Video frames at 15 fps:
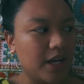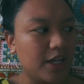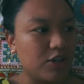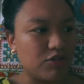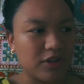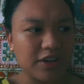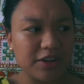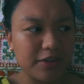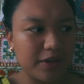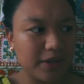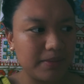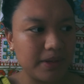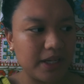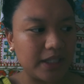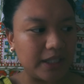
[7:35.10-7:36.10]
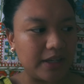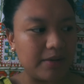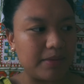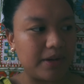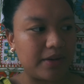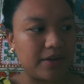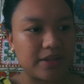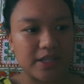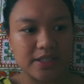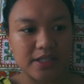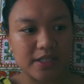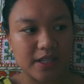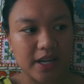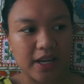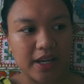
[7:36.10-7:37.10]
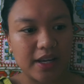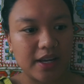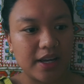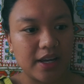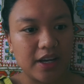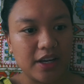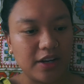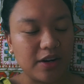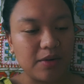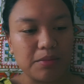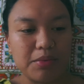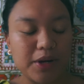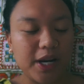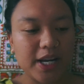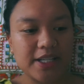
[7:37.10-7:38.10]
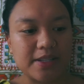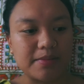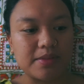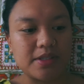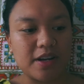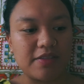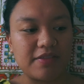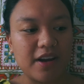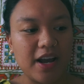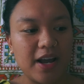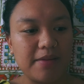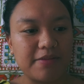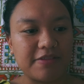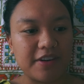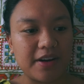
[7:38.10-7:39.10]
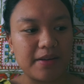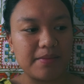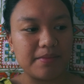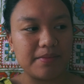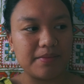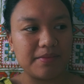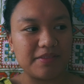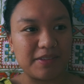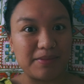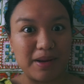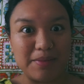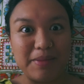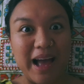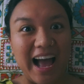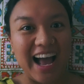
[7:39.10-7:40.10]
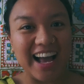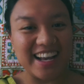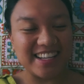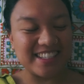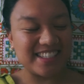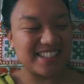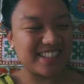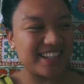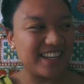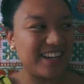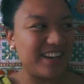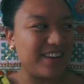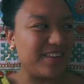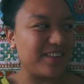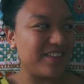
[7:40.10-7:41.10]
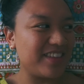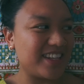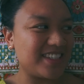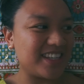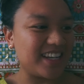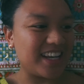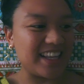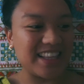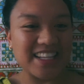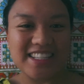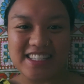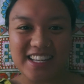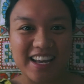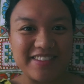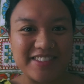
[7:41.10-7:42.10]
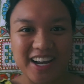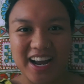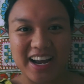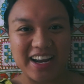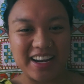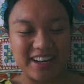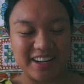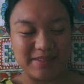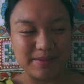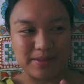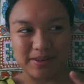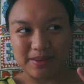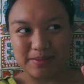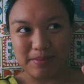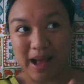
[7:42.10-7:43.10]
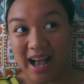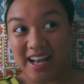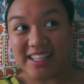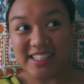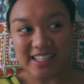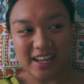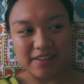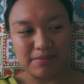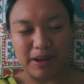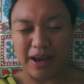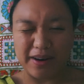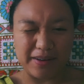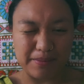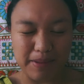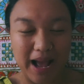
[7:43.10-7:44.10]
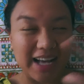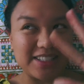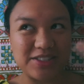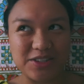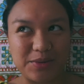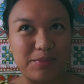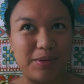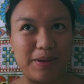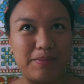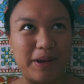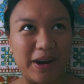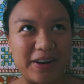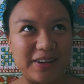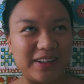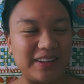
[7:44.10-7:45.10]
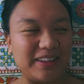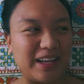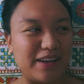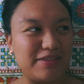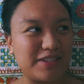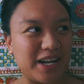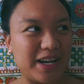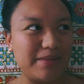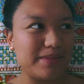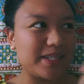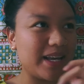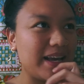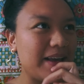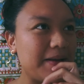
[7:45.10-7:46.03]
triggering me a little bit, or this is like, bringing some stuff up from my past, whether that's like in this lifetime or past or parallel lifetimes.